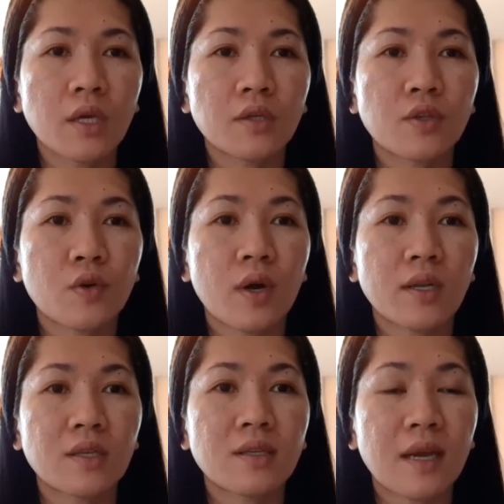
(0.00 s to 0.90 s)
So I
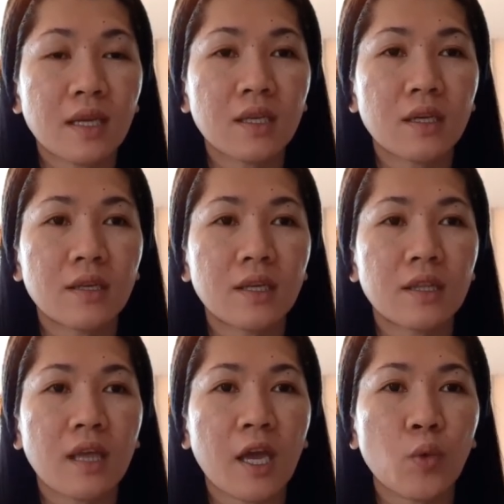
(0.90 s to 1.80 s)
decided
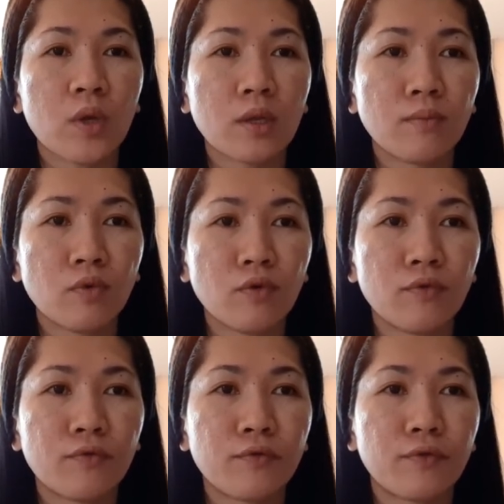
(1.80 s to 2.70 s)
that I will
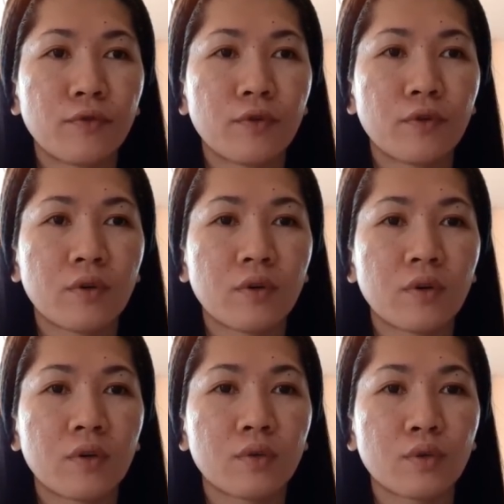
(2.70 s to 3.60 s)
move
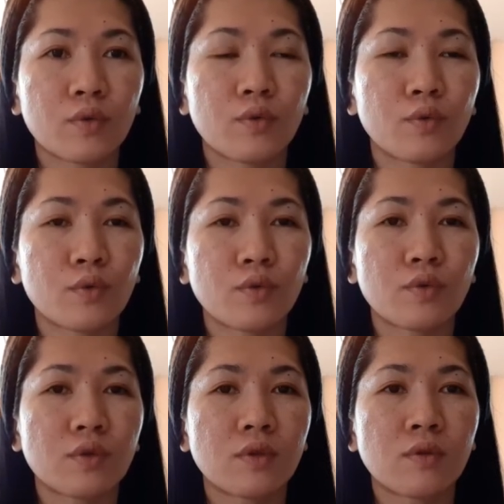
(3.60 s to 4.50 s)
to
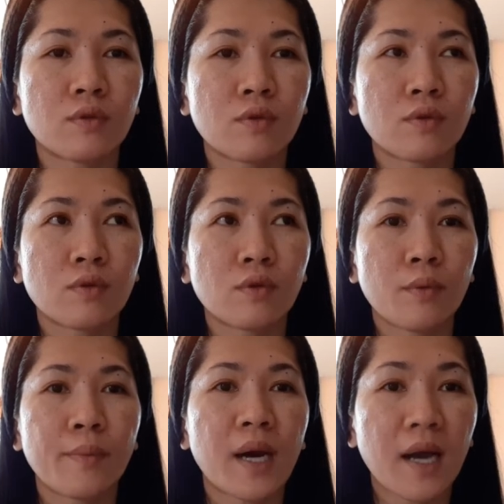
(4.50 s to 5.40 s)

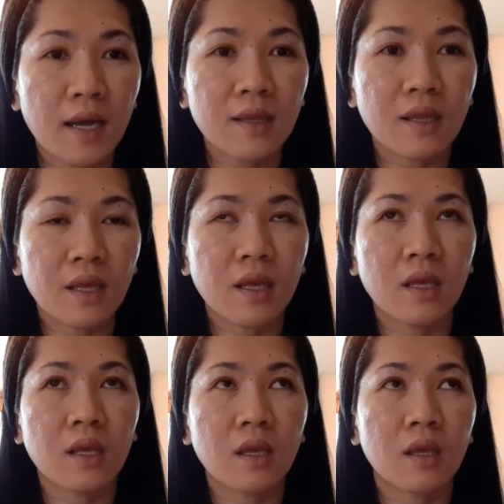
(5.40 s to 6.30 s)
Makati.
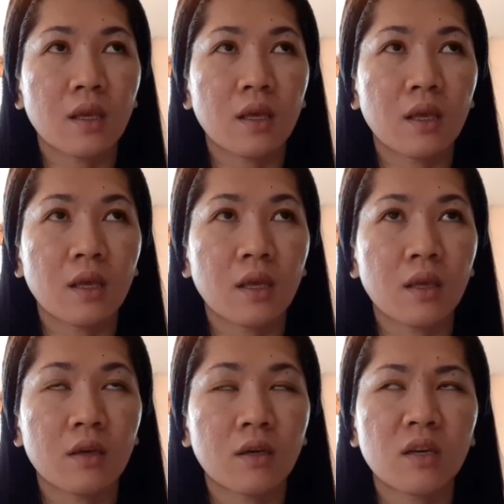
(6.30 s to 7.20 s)

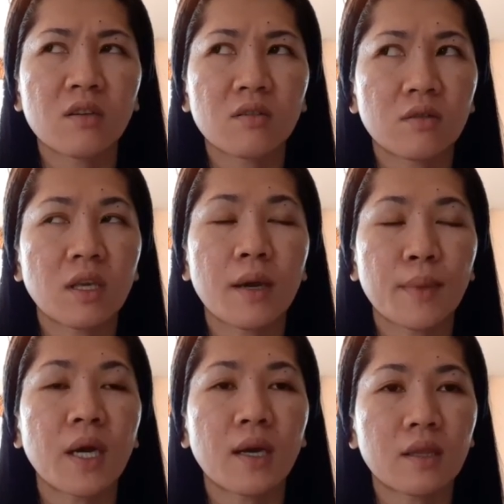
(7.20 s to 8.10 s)

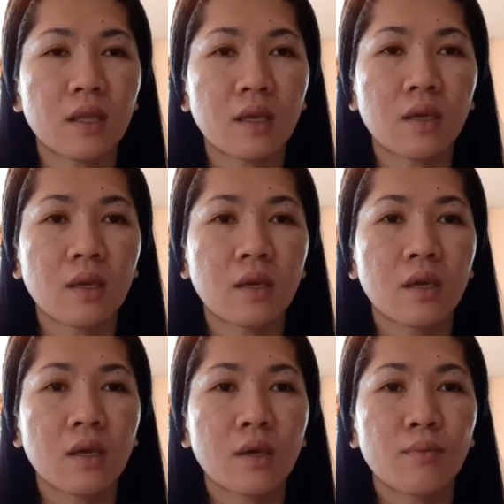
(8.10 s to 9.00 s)
Makati.
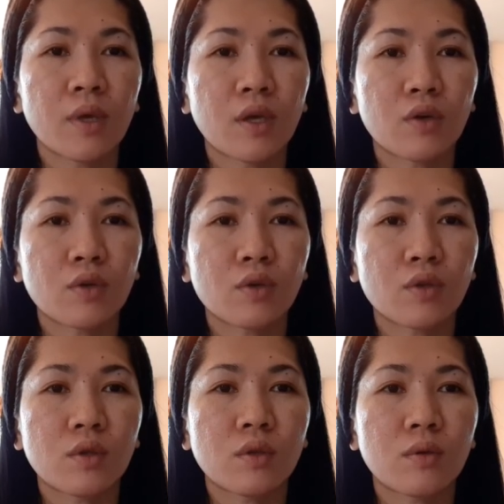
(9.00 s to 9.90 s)
Because
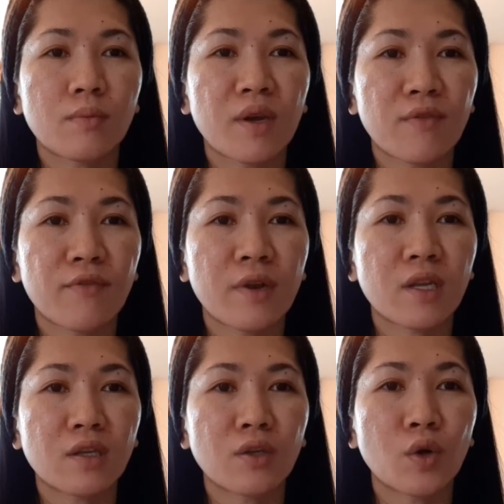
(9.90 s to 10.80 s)
my
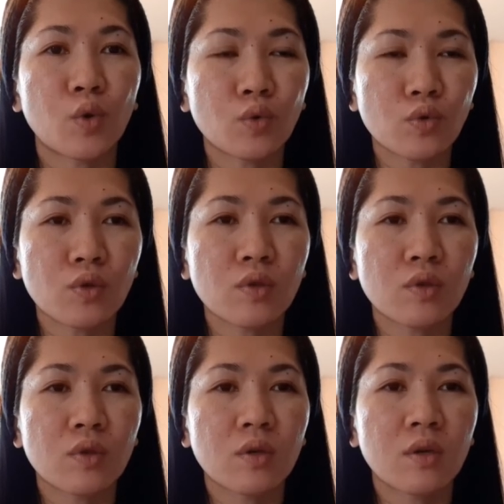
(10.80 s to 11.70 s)
friend knows
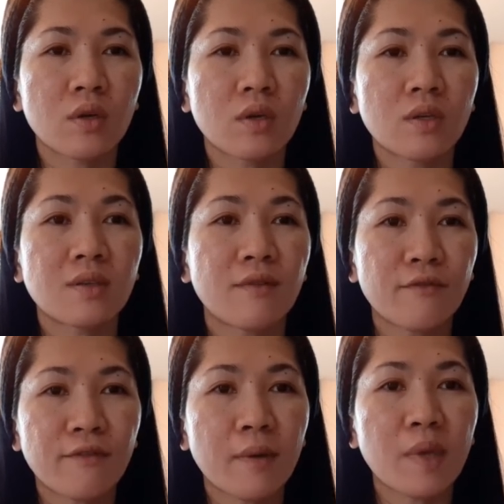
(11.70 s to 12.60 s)
some
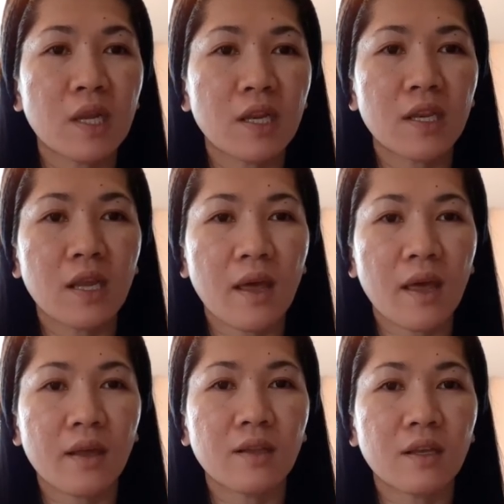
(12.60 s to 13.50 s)
family
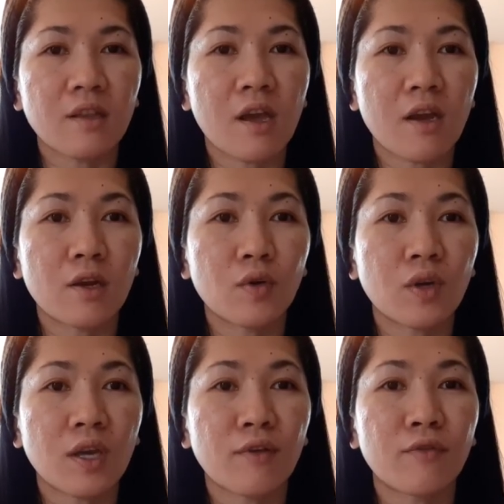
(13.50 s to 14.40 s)
there that they are
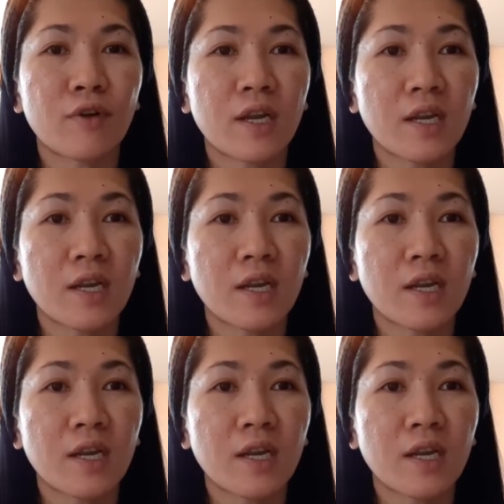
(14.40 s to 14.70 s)
looking for a